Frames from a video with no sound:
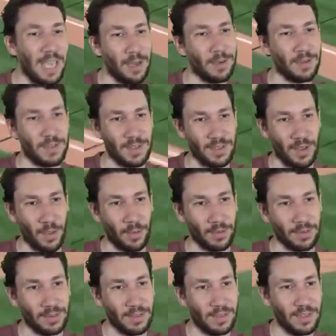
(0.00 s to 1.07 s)
out of the zone.
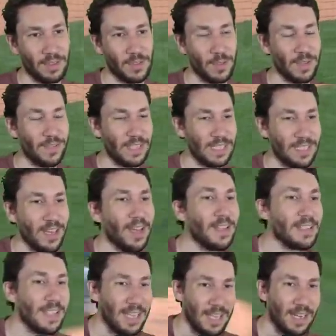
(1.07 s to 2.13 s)
So if he
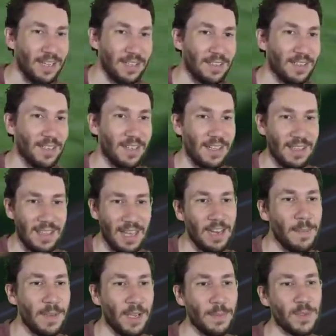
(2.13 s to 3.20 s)
does hit it, then
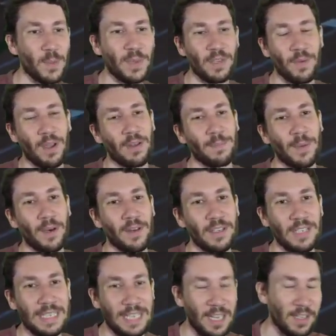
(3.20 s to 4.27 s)
it becomes a weak ground ball and
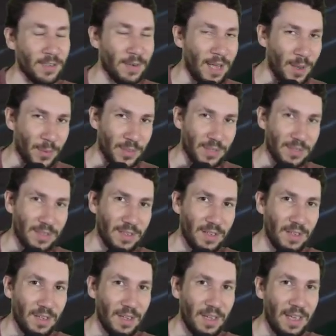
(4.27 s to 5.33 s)
you get your out.
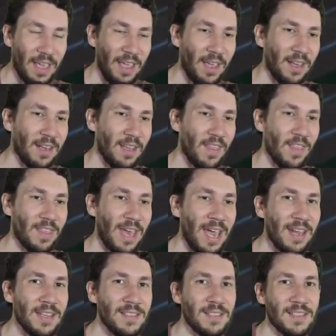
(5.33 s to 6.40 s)
And
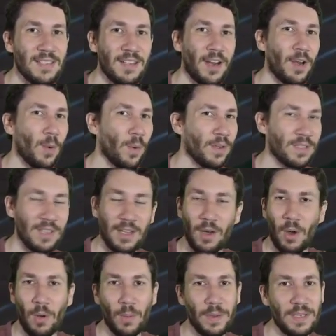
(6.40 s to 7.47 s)
that is a scenario where it's not
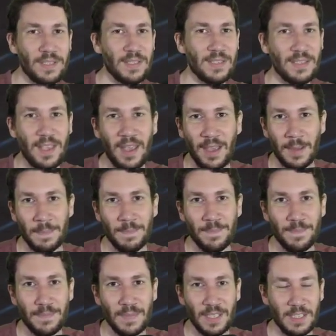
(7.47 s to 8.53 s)
always the same.
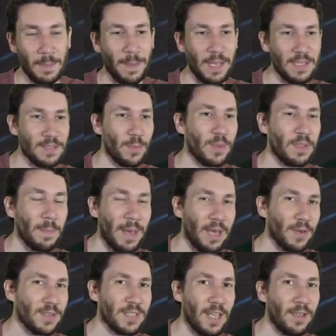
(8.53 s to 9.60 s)
It depends on what the
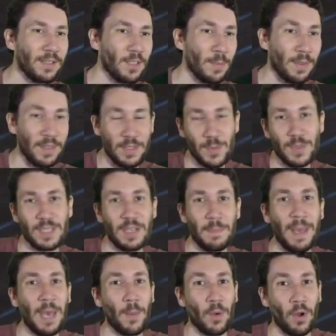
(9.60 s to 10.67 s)
batter's telling you, but this wasn't a
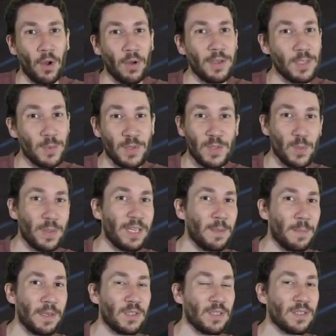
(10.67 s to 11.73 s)
bad where Urías was swinging at
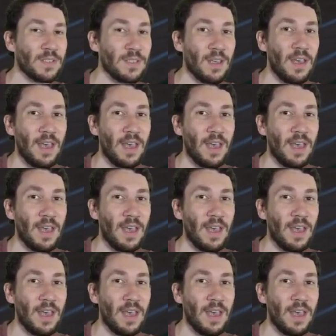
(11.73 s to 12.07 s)
pitches